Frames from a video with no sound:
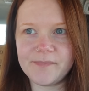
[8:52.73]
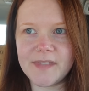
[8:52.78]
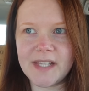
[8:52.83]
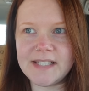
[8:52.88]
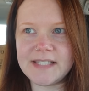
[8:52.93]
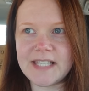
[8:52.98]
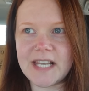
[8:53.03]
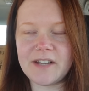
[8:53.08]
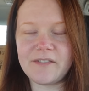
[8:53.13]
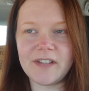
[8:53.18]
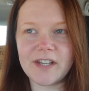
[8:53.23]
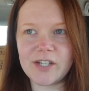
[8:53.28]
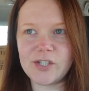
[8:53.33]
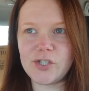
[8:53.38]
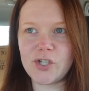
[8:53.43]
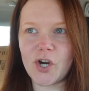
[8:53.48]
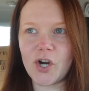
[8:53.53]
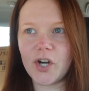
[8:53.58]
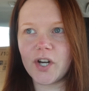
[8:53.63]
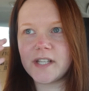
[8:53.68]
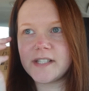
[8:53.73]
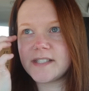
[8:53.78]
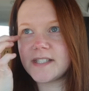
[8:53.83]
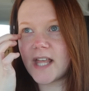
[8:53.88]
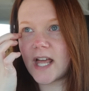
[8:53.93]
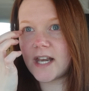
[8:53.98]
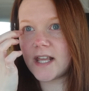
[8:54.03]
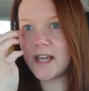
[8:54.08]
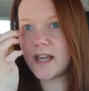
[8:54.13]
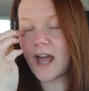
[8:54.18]
instead of like a dark
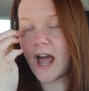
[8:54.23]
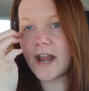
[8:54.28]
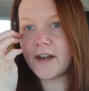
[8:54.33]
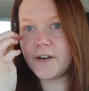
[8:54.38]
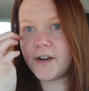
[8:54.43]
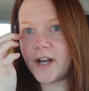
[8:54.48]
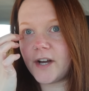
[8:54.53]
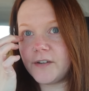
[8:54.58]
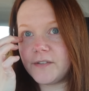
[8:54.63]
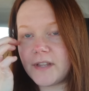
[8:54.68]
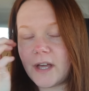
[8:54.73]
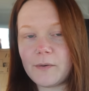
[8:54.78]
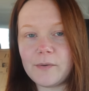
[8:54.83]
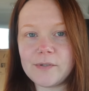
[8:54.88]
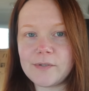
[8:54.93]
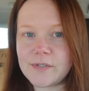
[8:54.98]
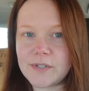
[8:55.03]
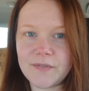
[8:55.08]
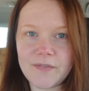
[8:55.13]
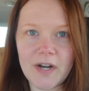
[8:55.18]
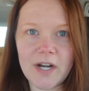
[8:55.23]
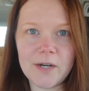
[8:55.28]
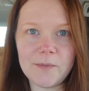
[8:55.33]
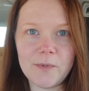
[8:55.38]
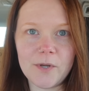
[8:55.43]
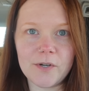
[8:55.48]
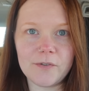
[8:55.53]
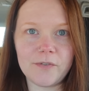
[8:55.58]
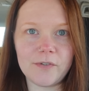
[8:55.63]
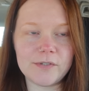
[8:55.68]
aesthetic. I don't know. That one was very
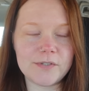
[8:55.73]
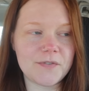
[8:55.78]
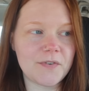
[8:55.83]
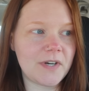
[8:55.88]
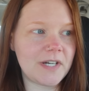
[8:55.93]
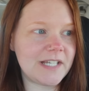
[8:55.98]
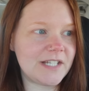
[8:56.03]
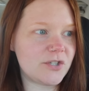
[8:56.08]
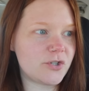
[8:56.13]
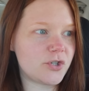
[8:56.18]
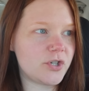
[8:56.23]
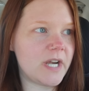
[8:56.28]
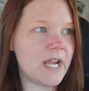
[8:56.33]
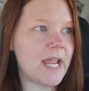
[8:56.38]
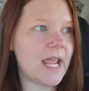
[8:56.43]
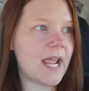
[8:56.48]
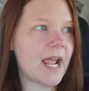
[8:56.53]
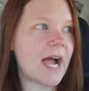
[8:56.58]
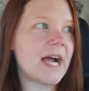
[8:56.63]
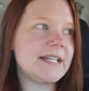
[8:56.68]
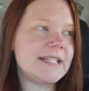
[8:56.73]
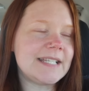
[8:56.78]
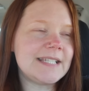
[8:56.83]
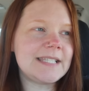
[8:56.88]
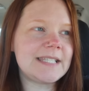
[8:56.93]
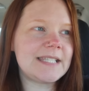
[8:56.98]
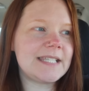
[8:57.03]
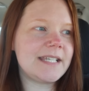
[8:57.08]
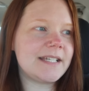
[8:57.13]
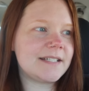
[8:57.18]
beautiful. It was very intriguing. I
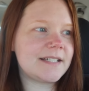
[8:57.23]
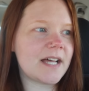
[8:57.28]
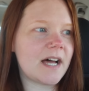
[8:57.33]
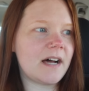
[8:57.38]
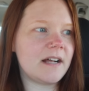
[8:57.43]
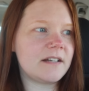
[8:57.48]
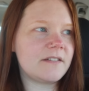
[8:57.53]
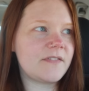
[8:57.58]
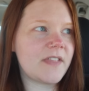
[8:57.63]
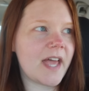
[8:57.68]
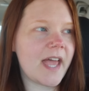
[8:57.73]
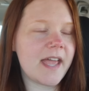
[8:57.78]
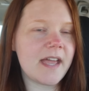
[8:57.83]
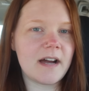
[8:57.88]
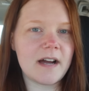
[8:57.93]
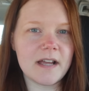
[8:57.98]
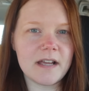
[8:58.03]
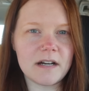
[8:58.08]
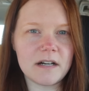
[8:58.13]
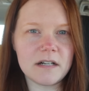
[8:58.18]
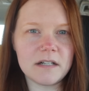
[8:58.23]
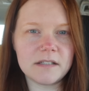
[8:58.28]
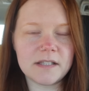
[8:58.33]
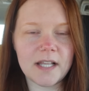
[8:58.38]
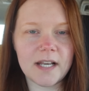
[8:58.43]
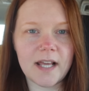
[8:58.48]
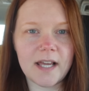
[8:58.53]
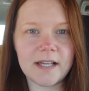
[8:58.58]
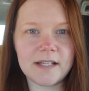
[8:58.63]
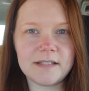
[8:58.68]
didn't see a ton of the AI
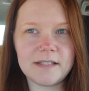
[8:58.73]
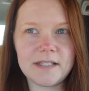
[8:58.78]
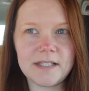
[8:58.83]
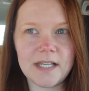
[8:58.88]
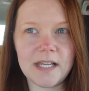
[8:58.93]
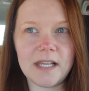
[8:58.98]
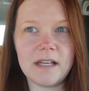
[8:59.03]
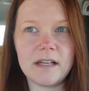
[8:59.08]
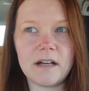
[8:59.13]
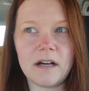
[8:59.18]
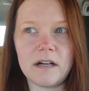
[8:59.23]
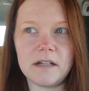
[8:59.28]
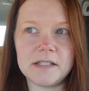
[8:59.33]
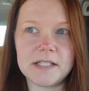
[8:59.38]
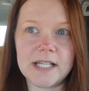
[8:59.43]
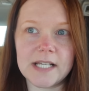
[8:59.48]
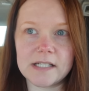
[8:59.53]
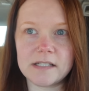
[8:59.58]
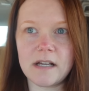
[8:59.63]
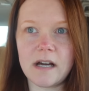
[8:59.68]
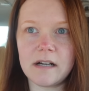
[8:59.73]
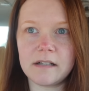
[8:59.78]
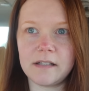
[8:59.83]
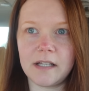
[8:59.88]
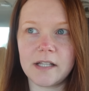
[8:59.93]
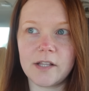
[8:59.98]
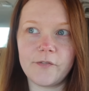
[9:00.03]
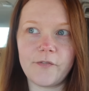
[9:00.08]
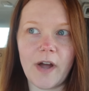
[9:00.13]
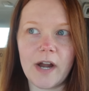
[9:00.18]
art that I had seen on TikTok,
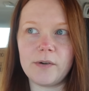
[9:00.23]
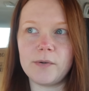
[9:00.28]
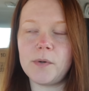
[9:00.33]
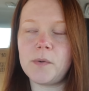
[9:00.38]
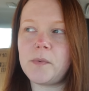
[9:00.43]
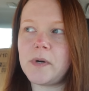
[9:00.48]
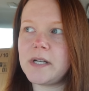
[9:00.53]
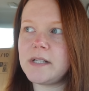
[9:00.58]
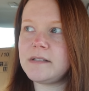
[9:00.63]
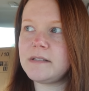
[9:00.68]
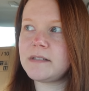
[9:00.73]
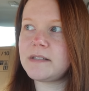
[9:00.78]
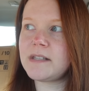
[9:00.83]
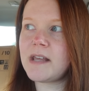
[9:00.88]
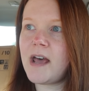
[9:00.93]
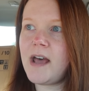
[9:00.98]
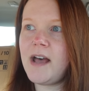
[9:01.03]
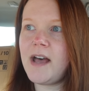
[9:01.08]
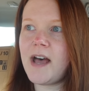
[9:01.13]
like the viral ones.